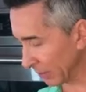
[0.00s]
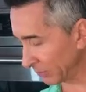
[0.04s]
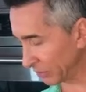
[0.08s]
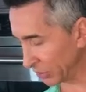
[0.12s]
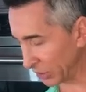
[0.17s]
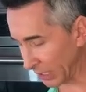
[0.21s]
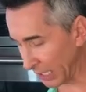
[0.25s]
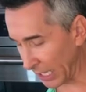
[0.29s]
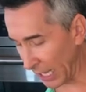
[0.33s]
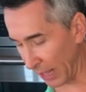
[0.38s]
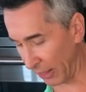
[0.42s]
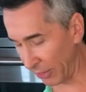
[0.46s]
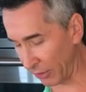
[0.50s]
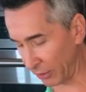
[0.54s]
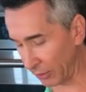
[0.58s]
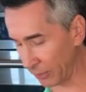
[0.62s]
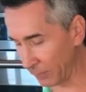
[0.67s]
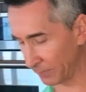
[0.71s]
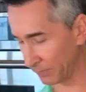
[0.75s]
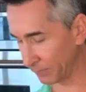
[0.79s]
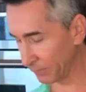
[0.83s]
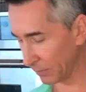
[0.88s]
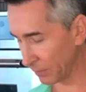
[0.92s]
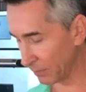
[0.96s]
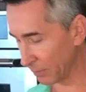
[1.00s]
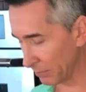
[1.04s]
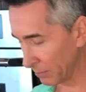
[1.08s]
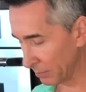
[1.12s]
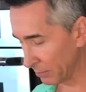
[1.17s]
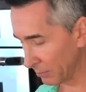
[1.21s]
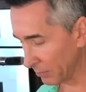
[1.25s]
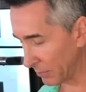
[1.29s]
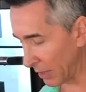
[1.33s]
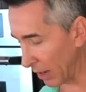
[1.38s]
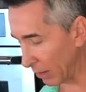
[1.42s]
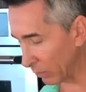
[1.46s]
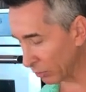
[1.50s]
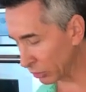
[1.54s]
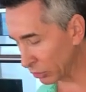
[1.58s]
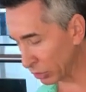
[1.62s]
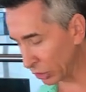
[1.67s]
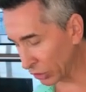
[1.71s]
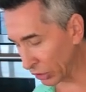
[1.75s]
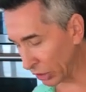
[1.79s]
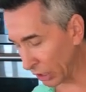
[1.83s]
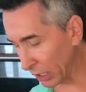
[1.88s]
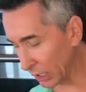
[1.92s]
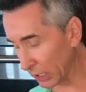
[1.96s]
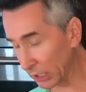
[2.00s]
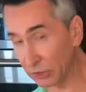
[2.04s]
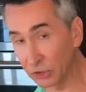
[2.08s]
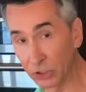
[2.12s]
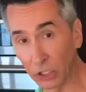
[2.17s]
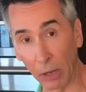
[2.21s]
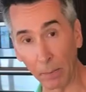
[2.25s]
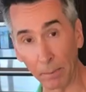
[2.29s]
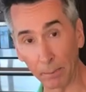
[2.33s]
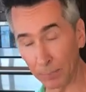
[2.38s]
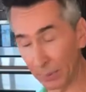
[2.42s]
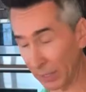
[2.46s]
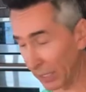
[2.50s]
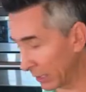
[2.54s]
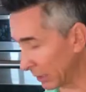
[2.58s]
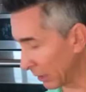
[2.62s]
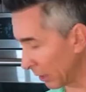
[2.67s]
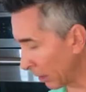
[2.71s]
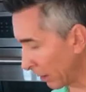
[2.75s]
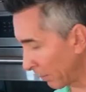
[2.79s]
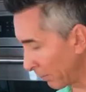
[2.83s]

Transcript: together? Now we're just gonna dump in our